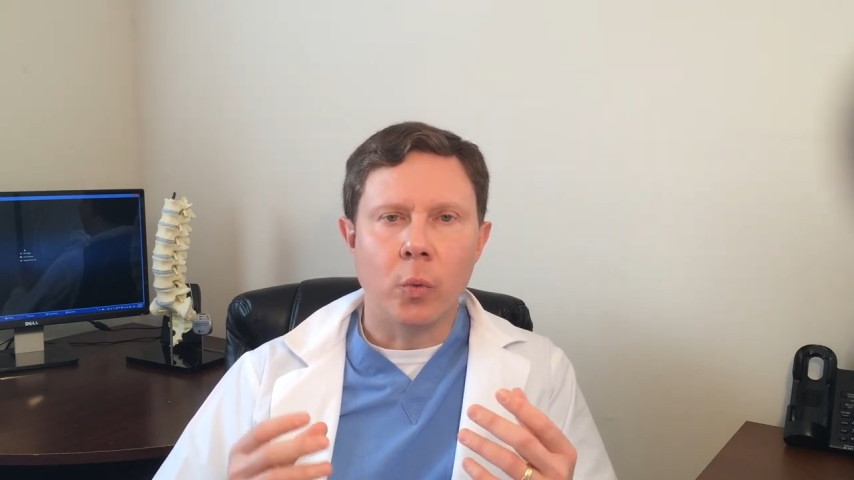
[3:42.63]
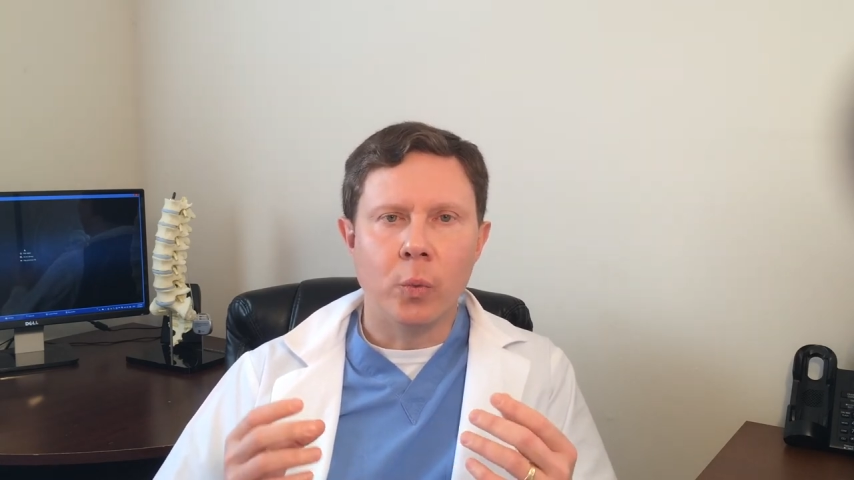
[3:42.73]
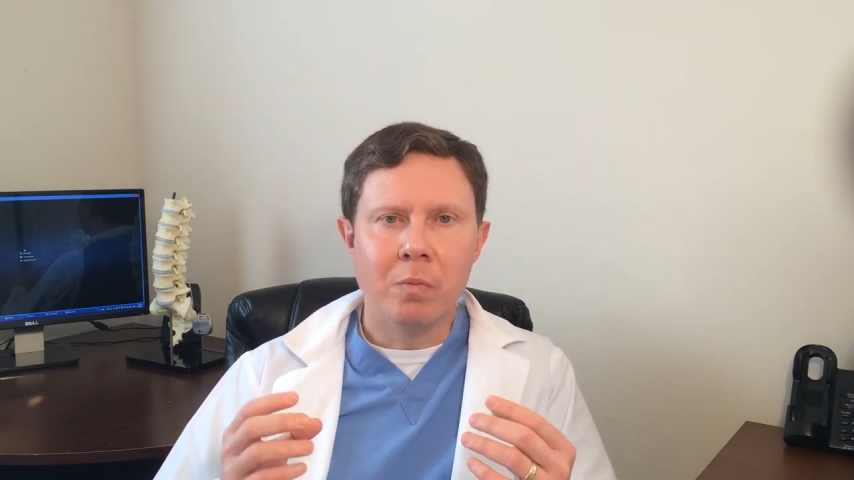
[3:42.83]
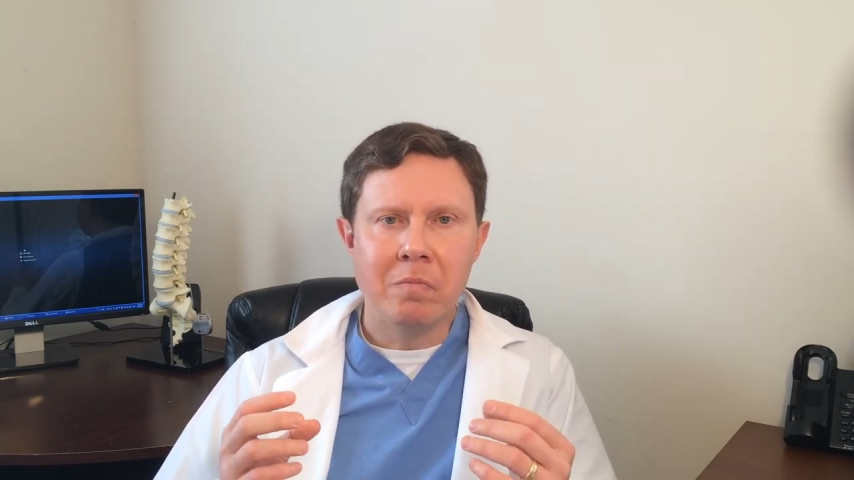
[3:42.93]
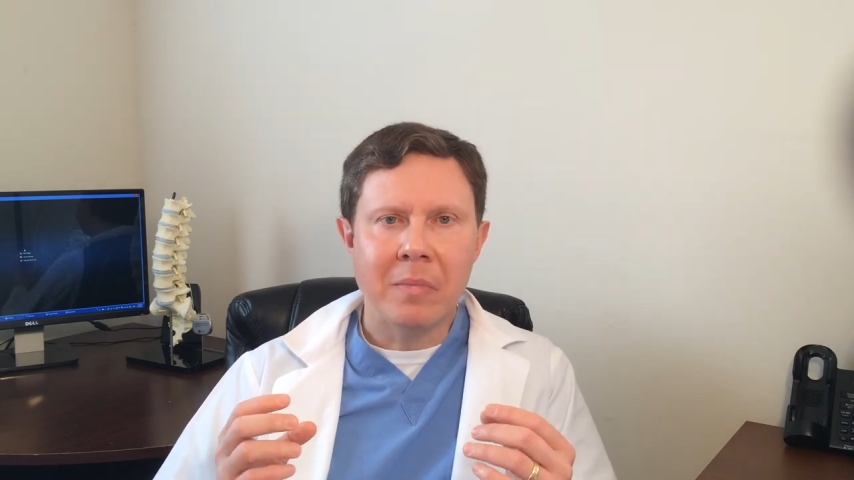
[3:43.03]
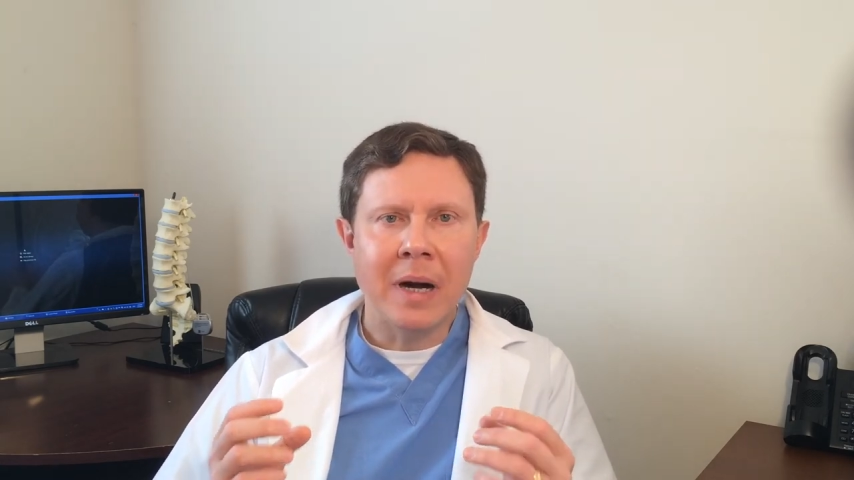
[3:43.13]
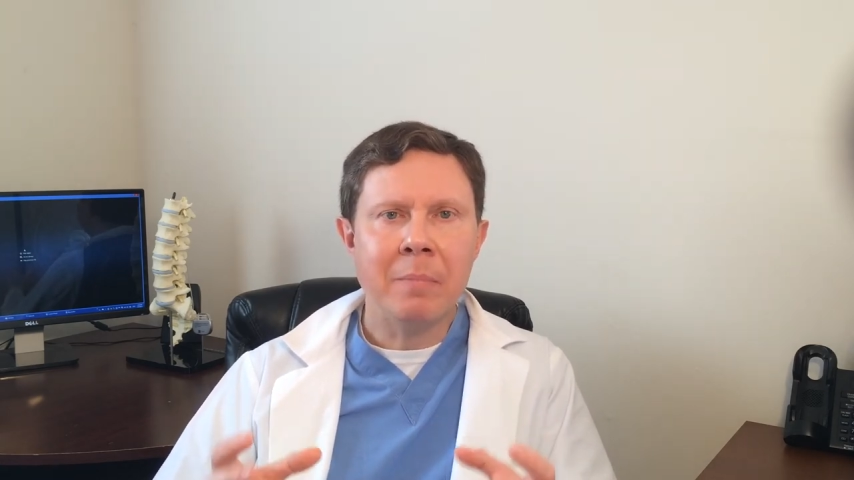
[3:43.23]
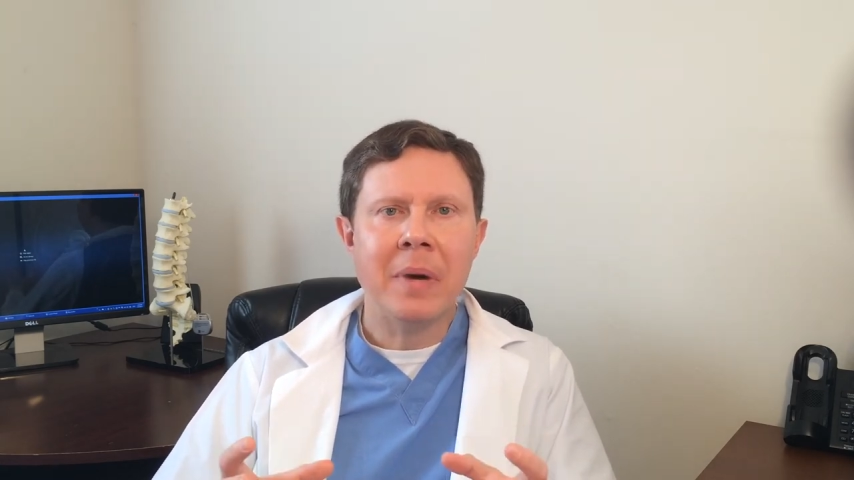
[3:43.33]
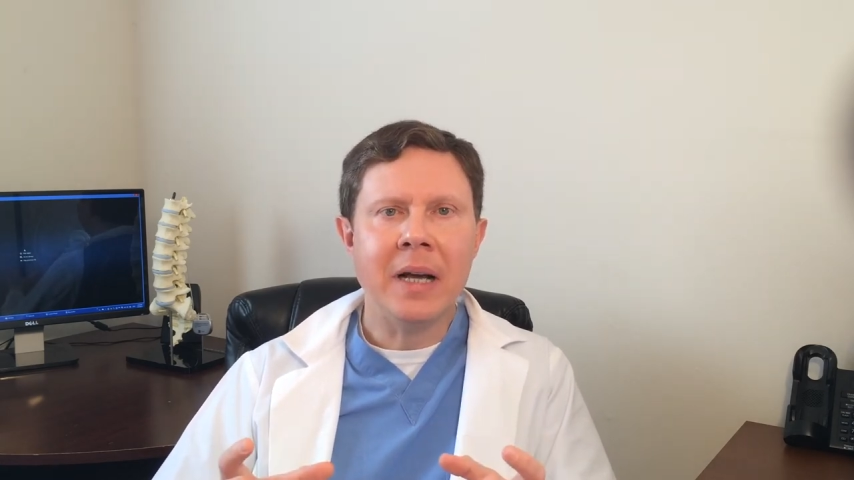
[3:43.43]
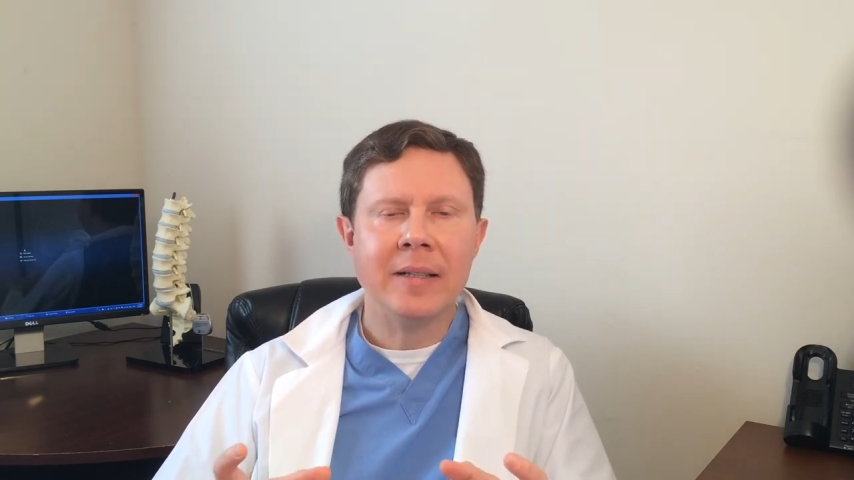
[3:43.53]
my,
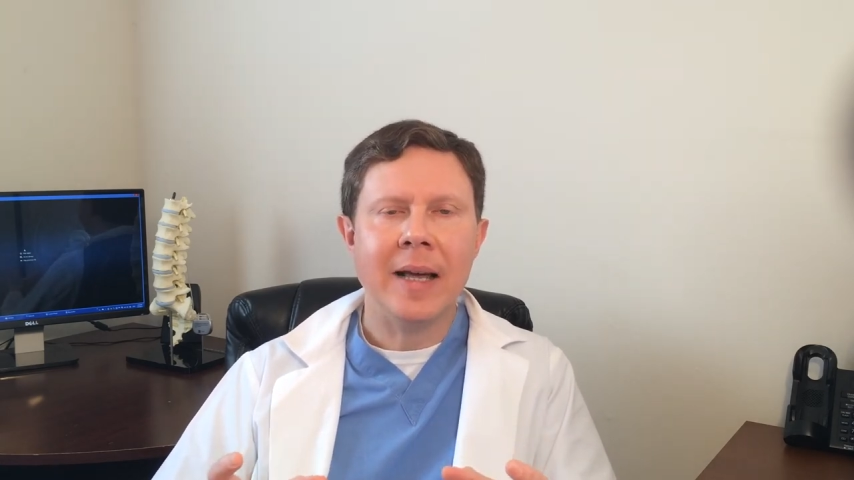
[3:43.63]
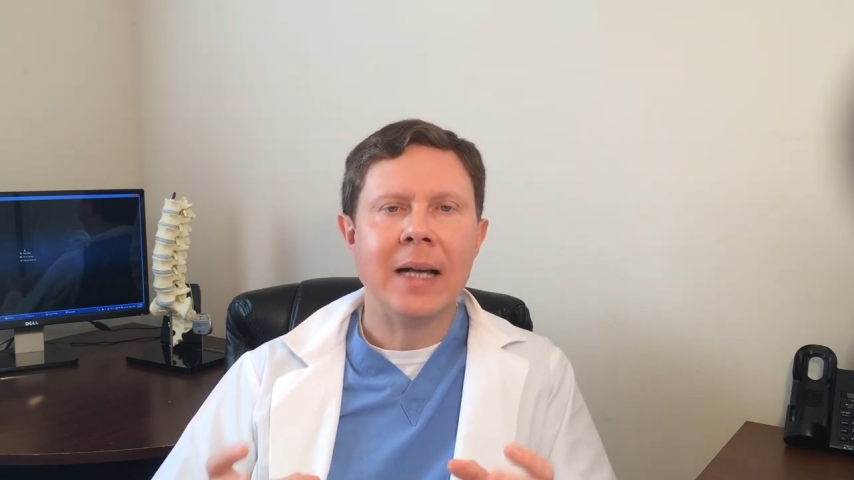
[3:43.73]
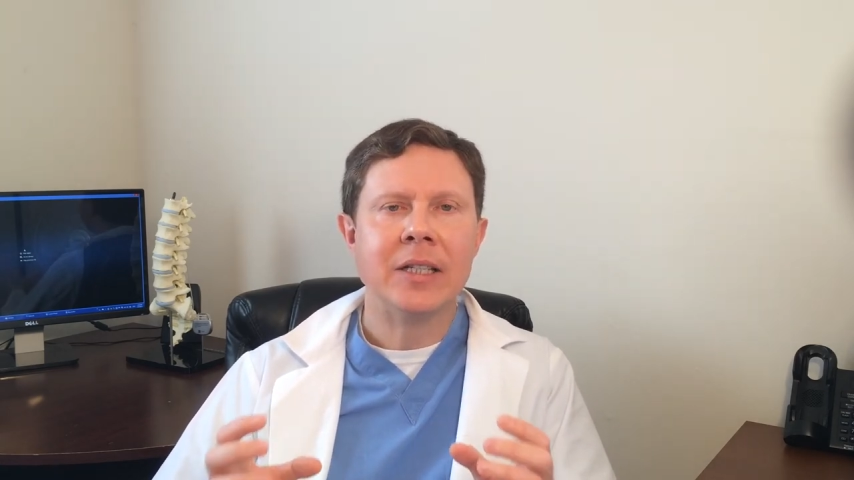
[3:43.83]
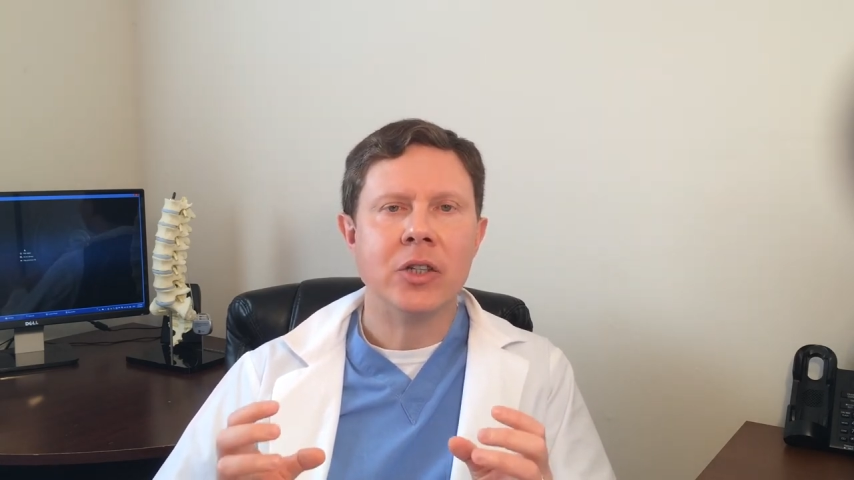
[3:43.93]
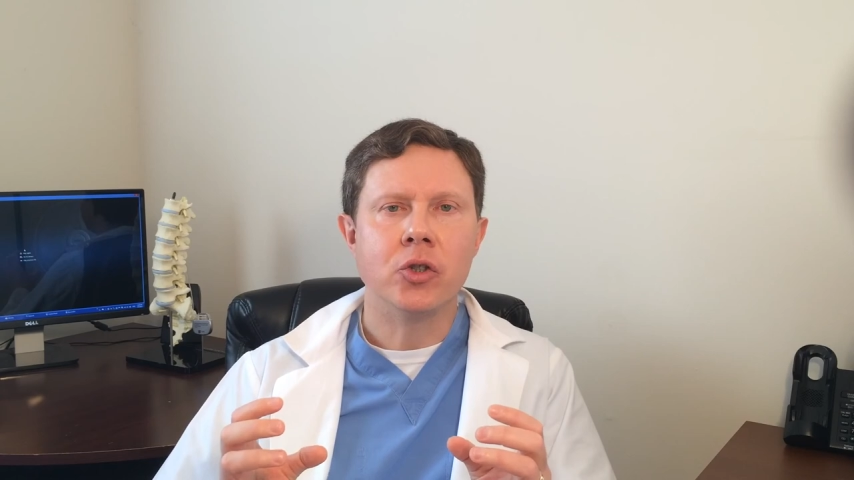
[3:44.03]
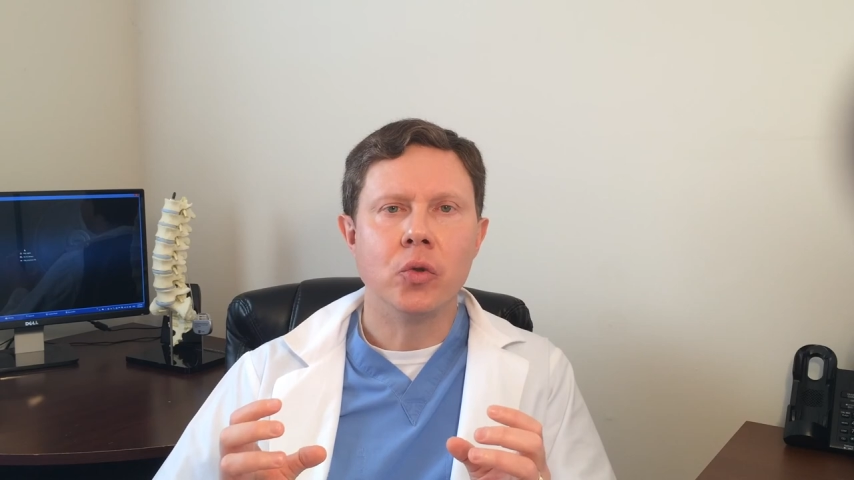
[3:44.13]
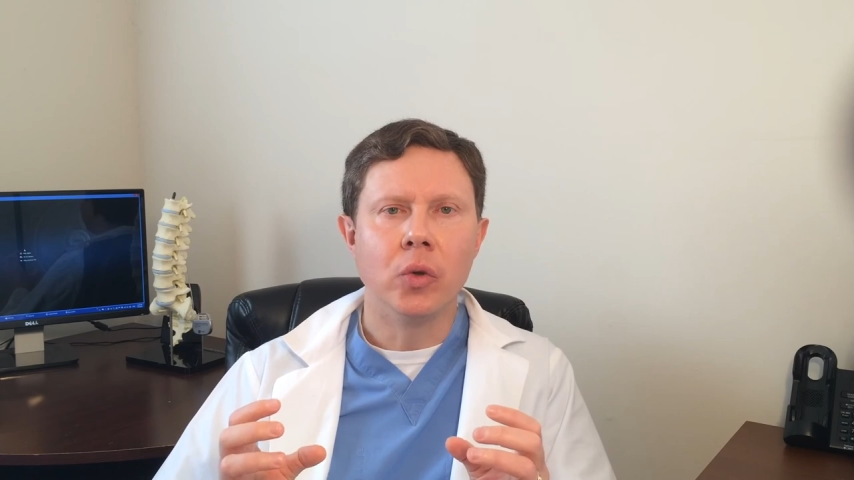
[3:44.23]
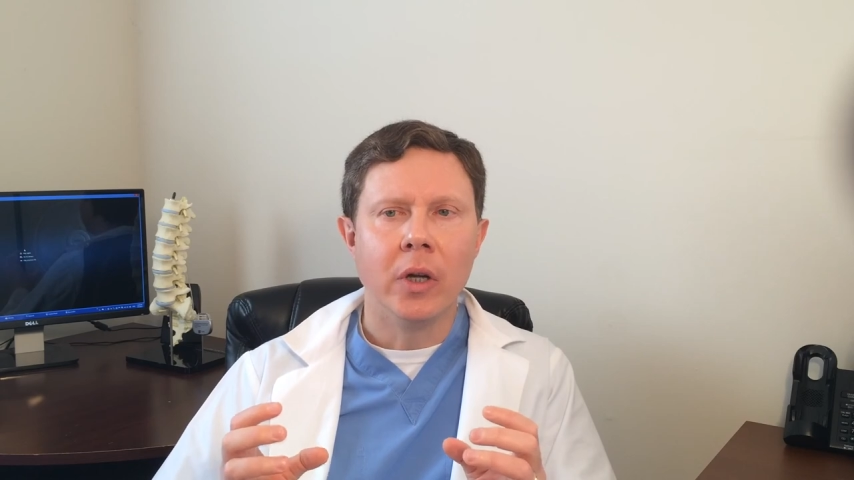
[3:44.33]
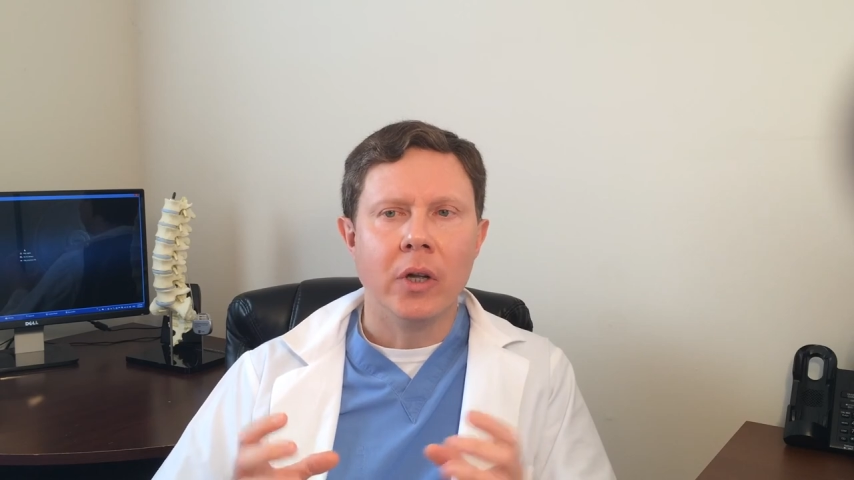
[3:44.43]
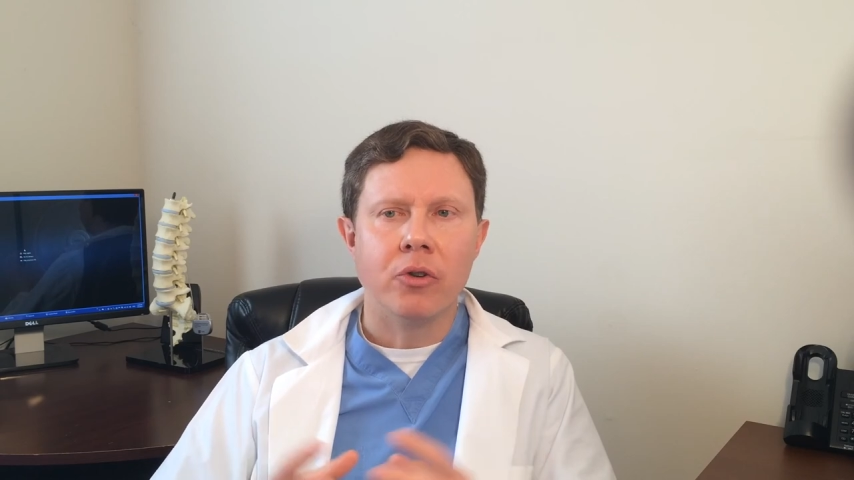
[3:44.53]
my task is to